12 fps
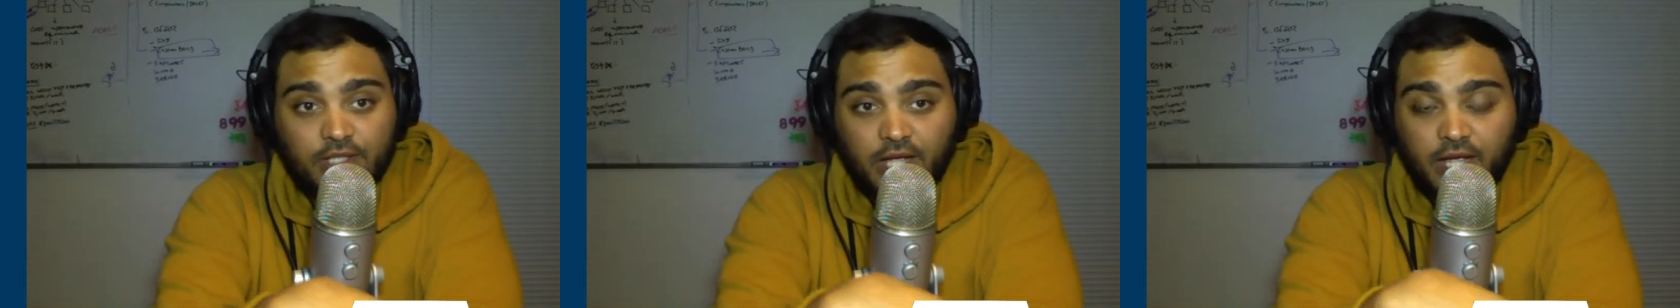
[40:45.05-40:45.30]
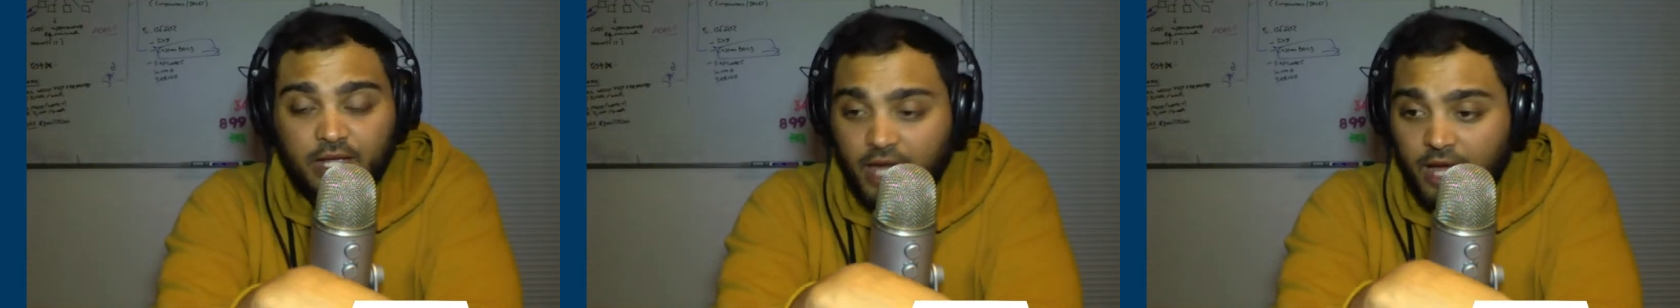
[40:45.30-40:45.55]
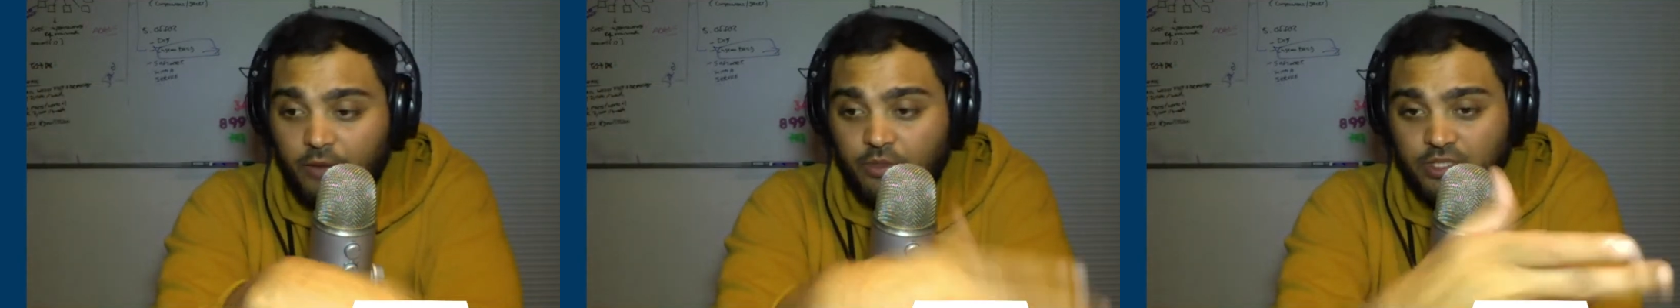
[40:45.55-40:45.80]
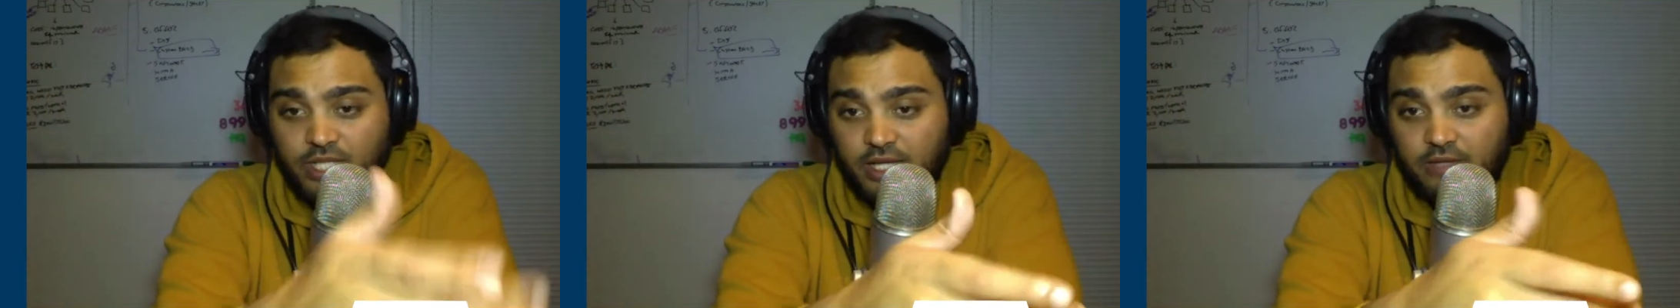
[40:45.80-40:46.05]
And I was
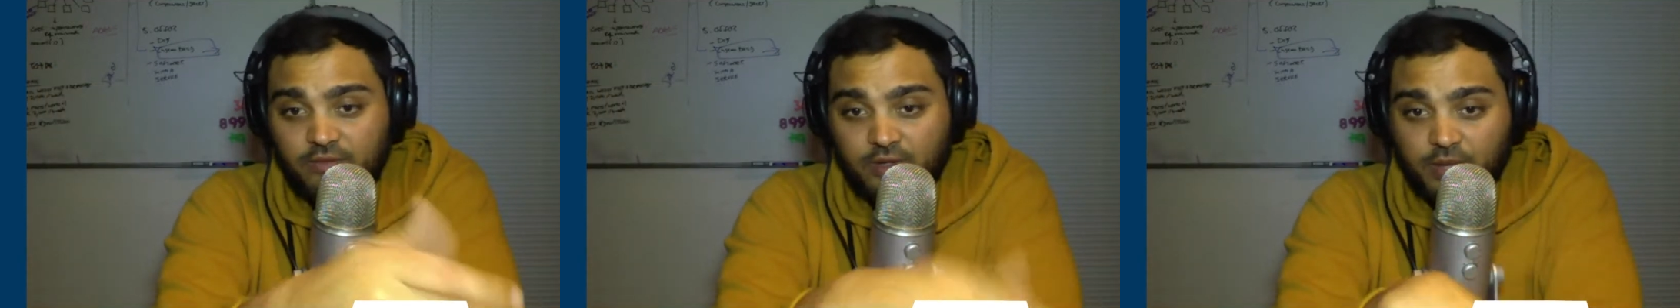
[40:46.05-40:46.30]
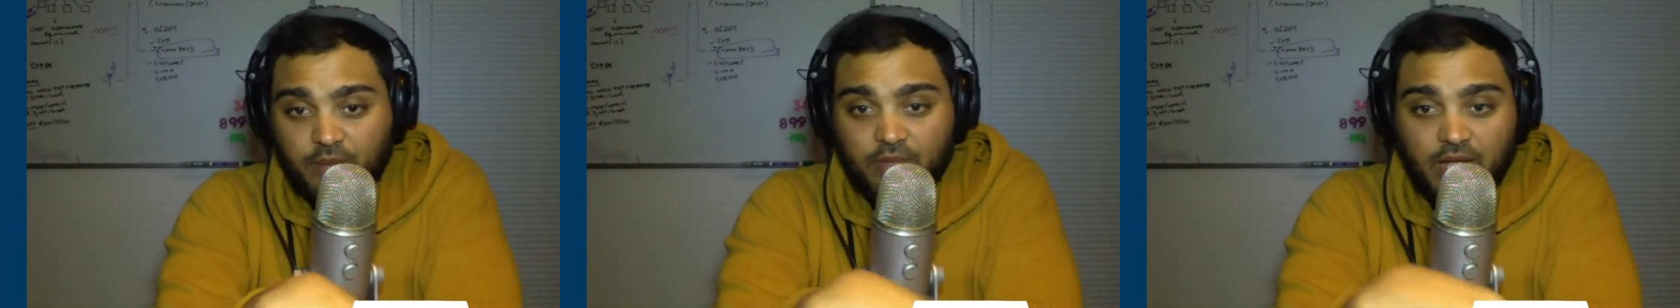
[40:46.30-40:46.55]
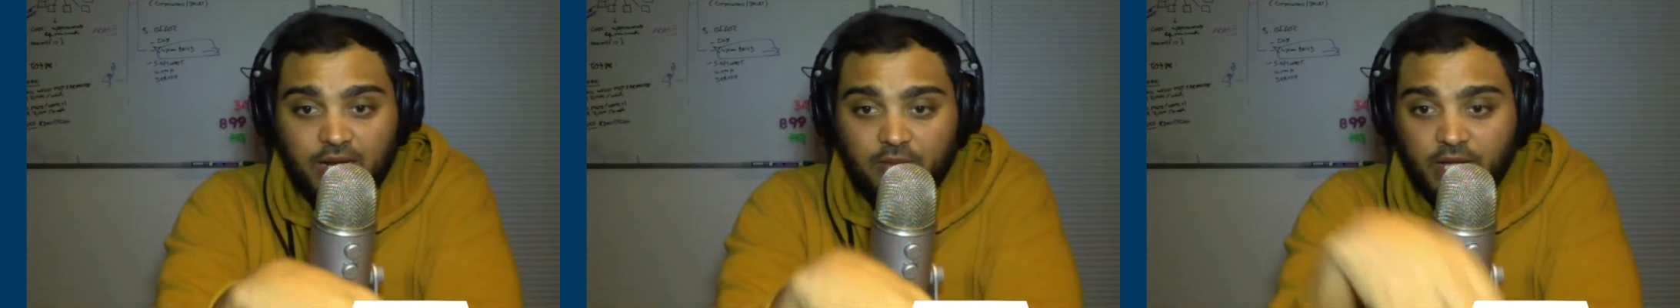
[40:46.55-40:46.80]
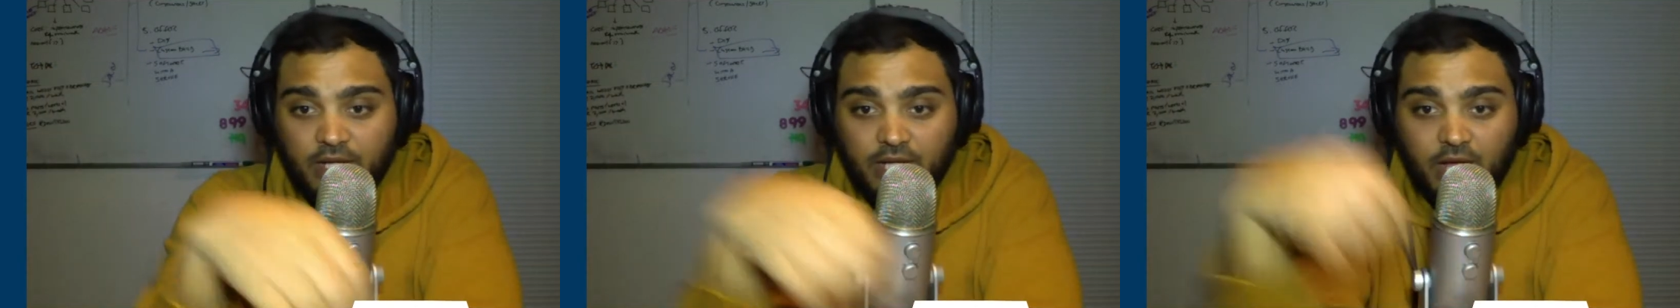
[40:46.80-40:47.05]
like, flip, I'm colorblind.